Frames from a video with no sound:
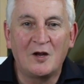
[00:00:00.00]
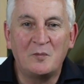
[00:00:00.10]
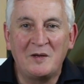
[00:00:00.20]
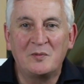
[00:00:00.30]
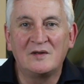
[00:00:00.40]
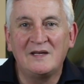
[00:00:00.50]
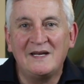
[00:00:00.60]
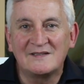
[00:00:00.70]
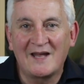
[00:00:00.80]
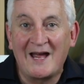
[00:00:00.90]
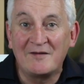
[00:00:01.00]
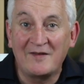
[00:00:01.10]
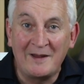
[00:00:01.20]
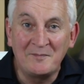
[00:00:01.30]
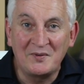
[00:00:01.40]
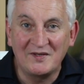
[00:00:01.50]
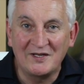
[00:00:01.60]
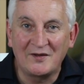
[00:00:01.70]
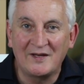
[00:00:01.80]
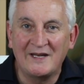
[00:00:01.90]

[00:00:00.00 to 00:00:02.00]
people need to have empathy, don't they?